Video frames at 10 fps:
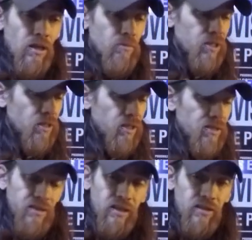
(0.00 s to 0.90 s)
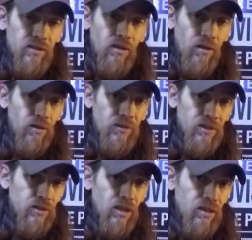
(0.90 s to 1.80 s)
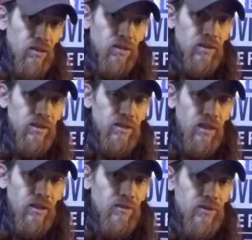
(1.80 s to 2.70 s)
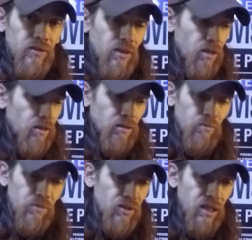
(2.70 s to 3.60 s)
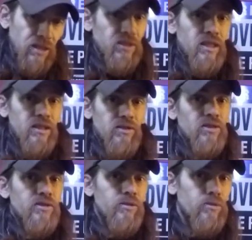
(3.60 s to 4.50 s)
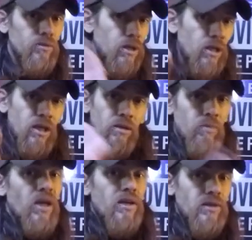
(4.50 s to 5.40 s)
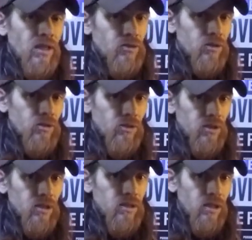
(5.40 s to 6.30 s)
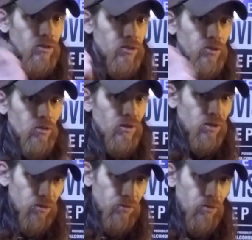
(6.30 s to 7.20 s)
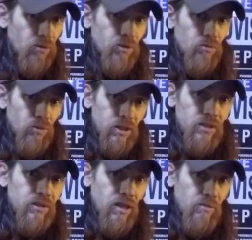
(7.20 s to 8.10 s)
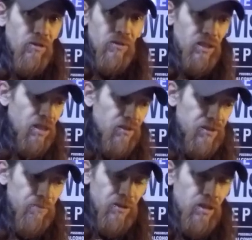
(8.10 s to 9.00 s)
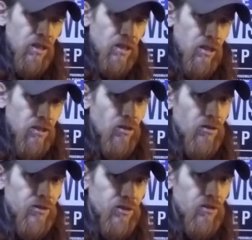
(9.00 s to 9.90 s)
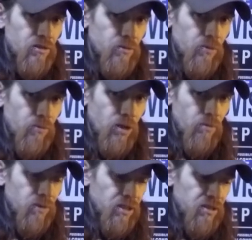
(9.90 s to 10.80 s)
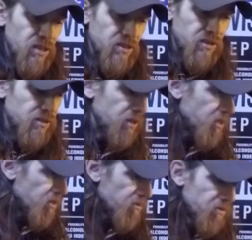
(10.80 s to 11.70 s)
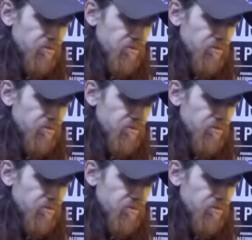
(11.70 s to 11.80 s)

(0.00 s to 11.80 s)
I mean, like I said, it's all these tiny little details. The next stage is to pay attention to the details during your throw, your release time, everything else, but it all starts with properly indexing that knife.